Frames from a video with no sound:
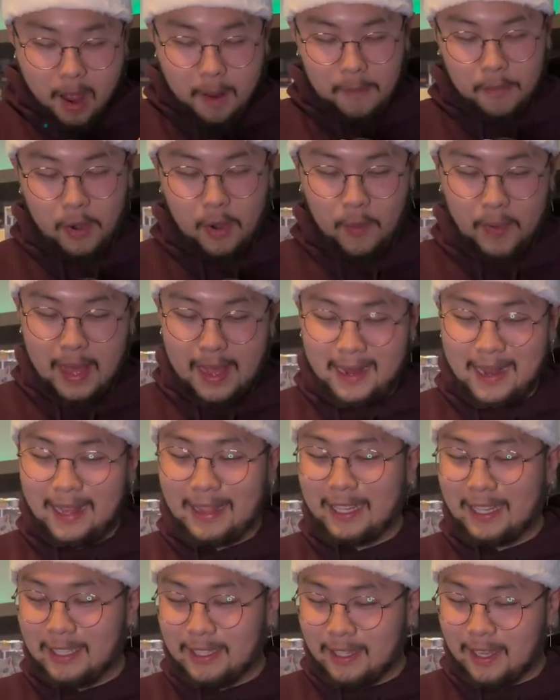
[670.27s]
Bro, when I got
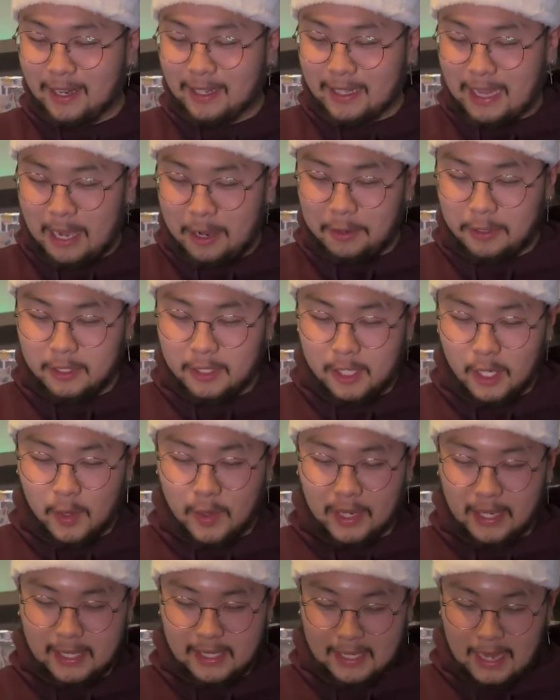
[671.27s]
these dunks, I was so
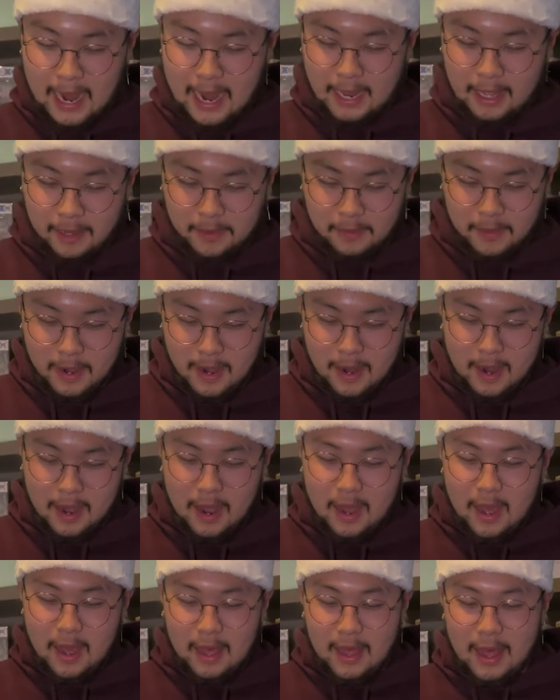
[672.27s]
excited, bro.
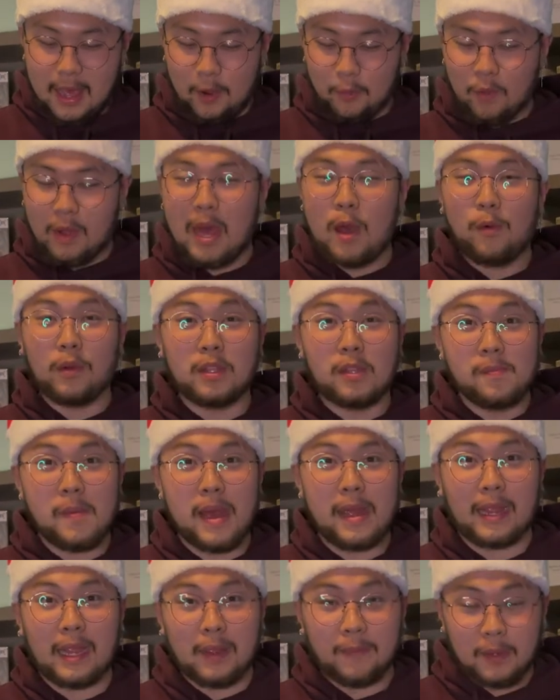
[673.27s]
Like, when I went to
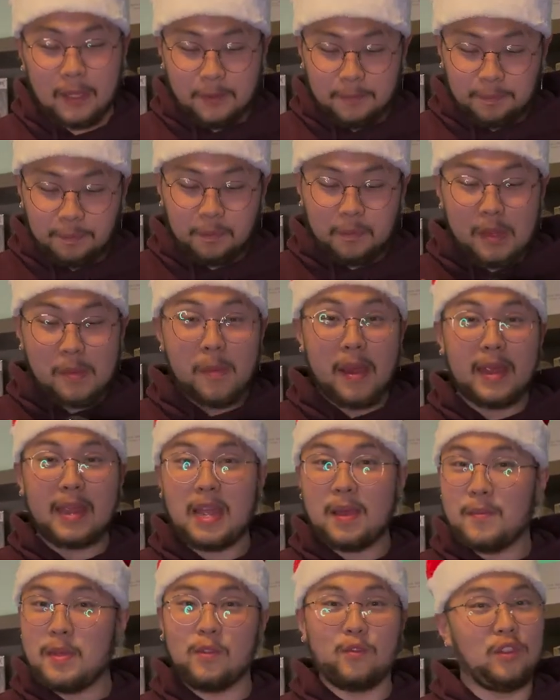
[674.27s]
Miami,
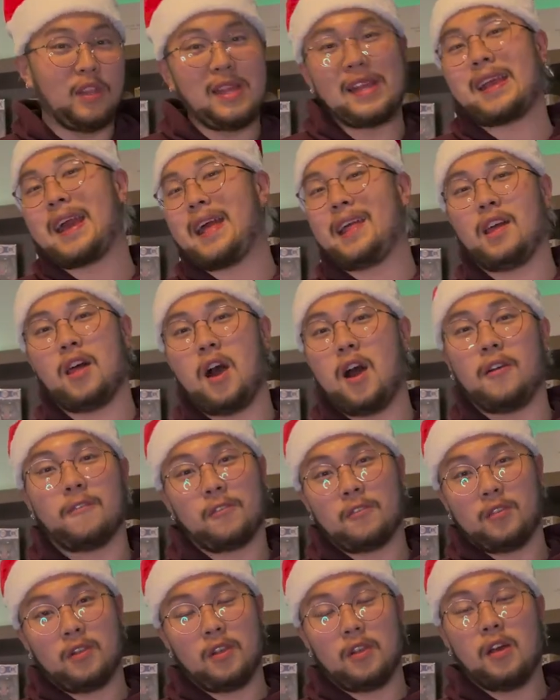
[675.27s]
Miami really got it all
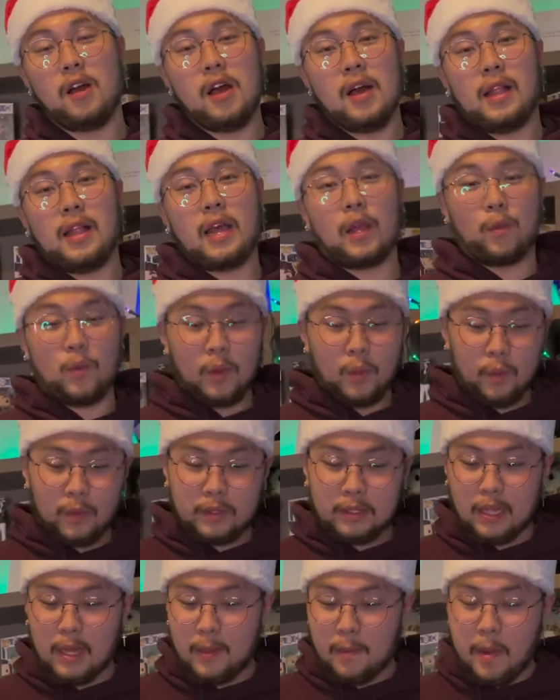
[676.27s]
for real. Like, when we went
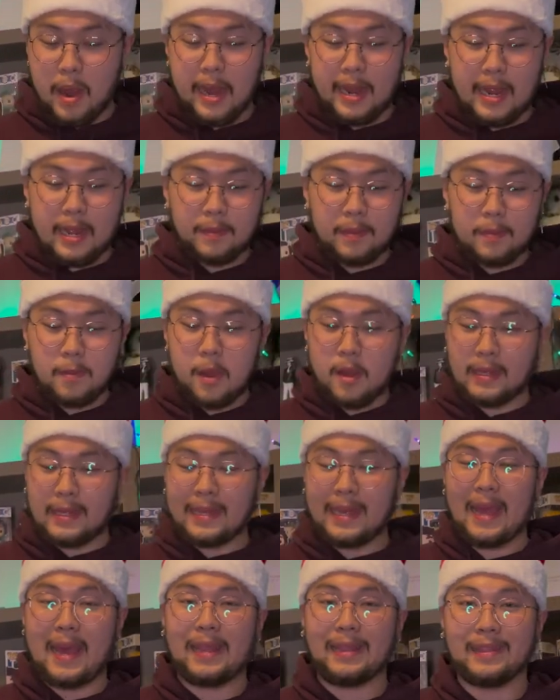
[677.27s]
to that Miami mall, they
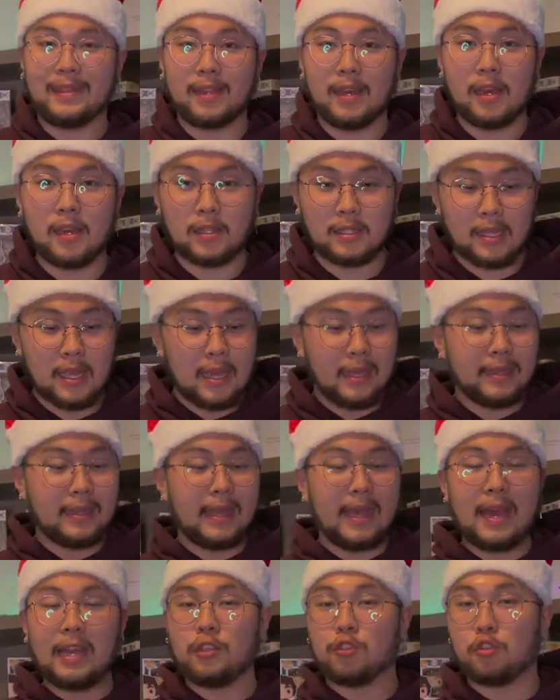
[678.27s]
had dunks, they
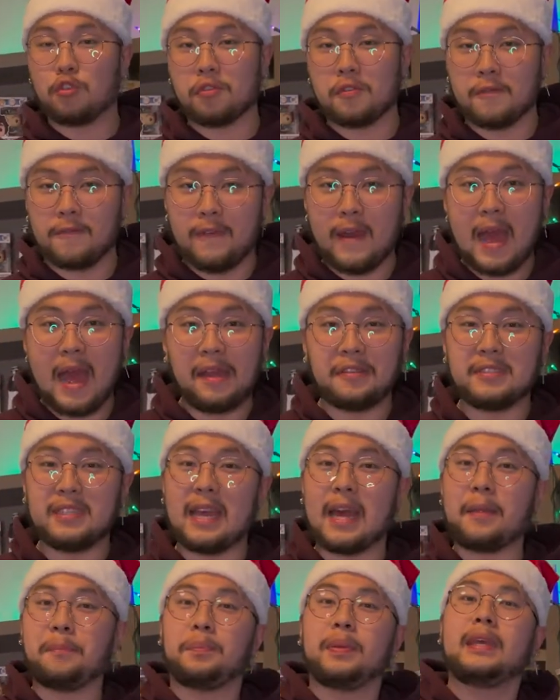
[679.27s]
had Jordan 5s, they
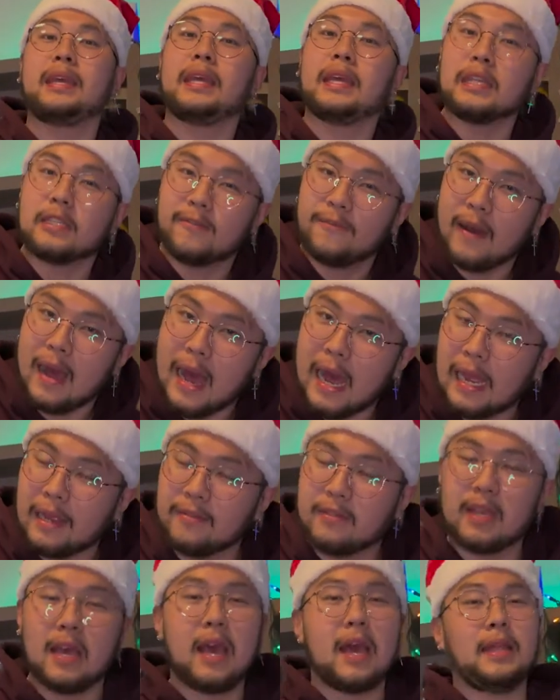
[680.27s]
had
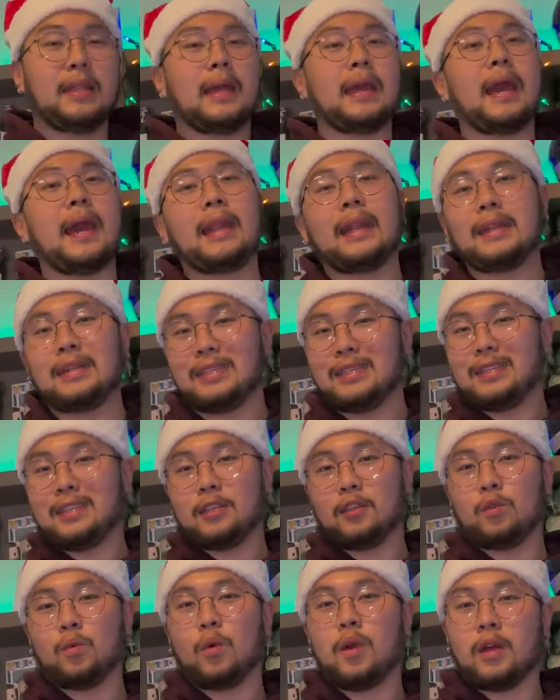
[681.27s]
PS5s, they had anything
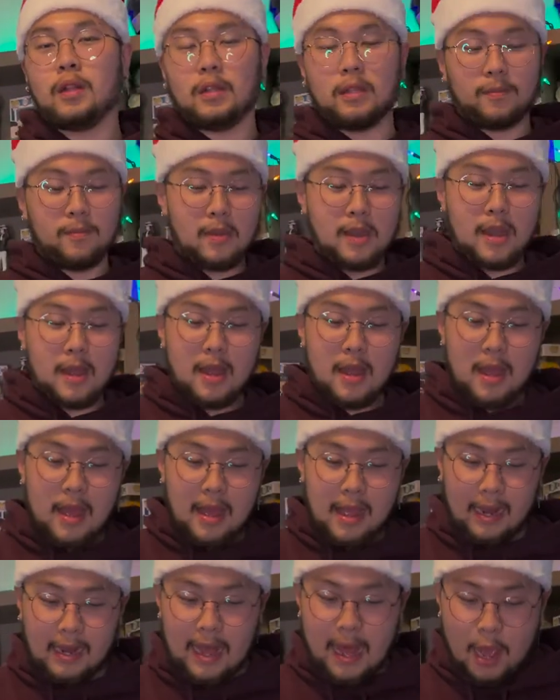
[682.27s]
you wanted, bro.
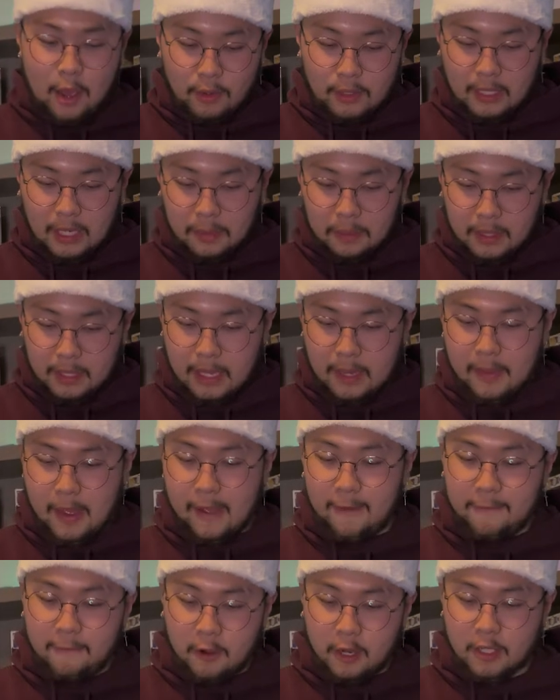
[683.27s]
And I was able to get my
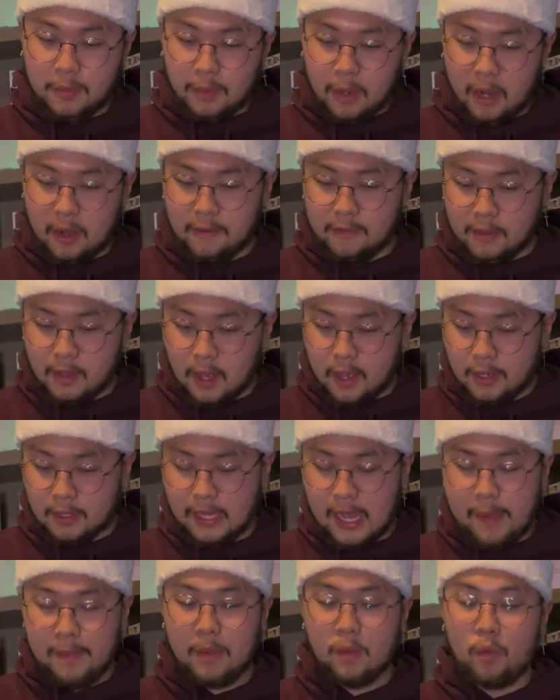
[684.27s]
first pair of
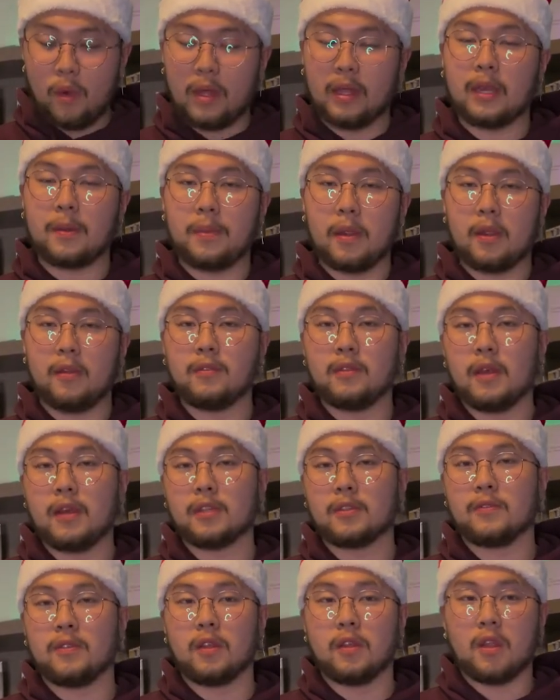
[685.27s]
dunks. I've been wanting a pair of
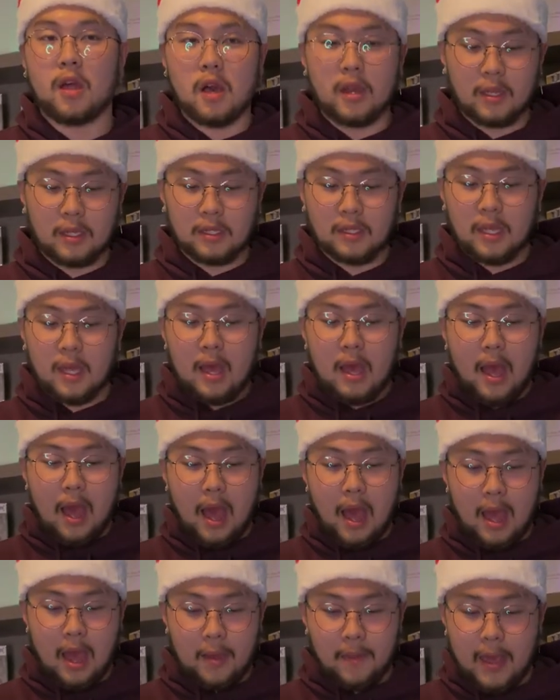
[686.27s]
dunks for the longest.
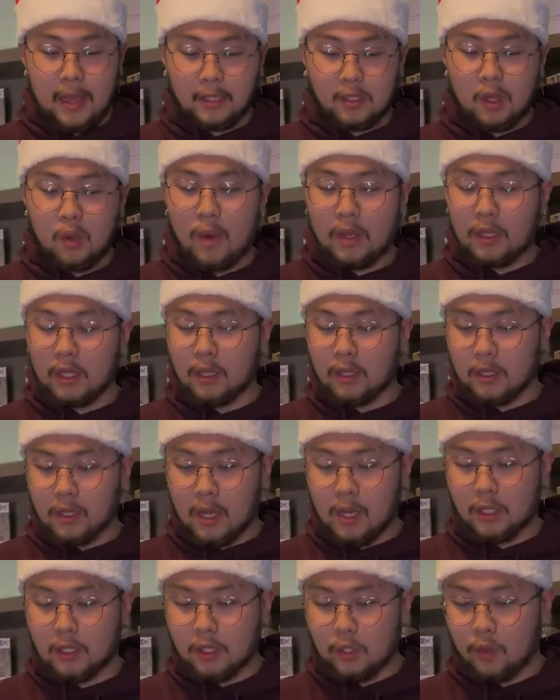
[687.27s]
I still want the
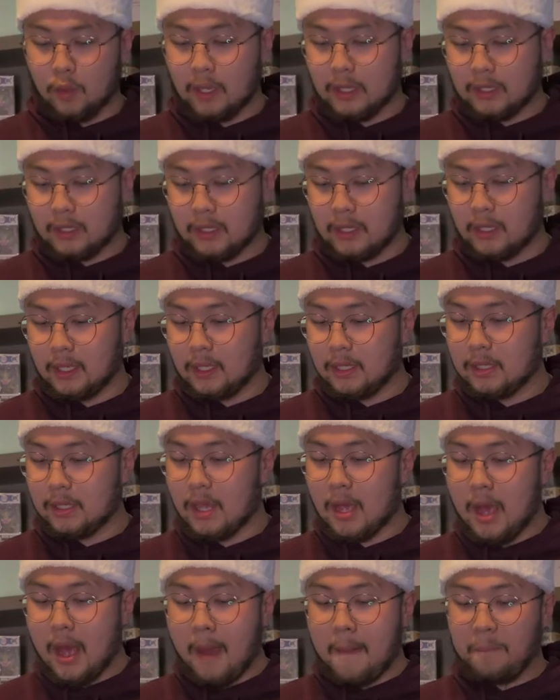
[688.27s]
dunks UNCs,
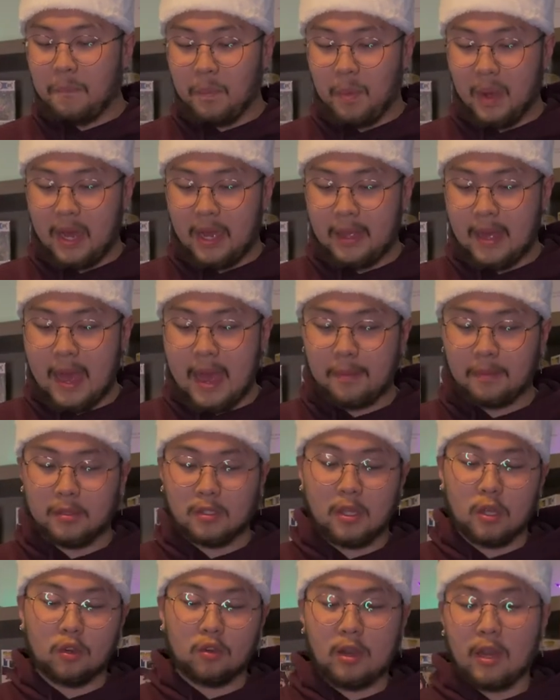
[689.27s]
but I'm
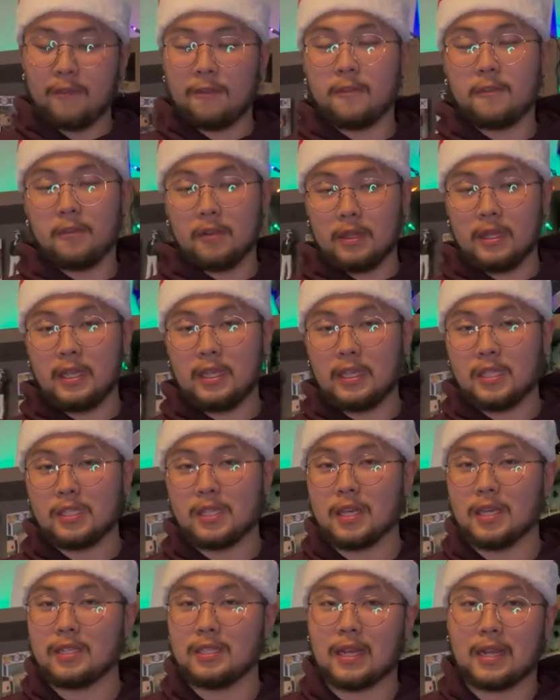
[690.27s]
still grateful for these
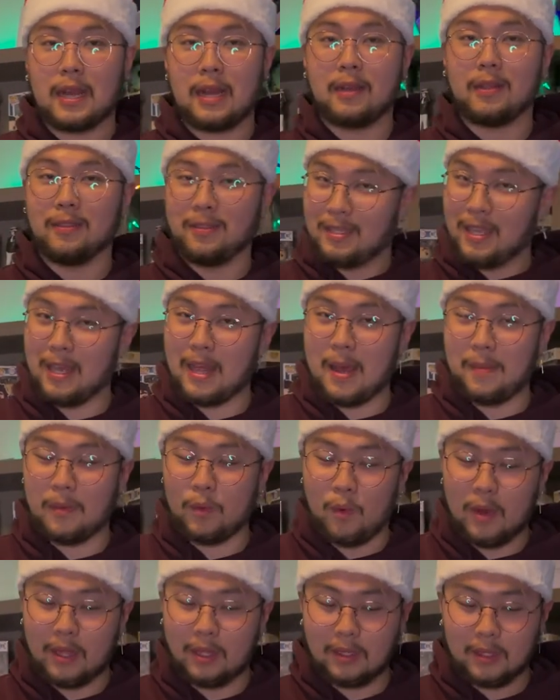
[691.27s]
because, like I said, I've been
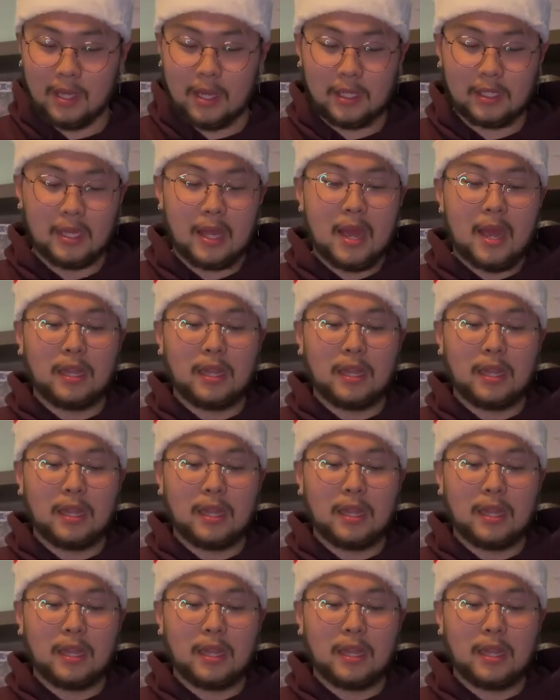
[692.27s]
wanting dunks.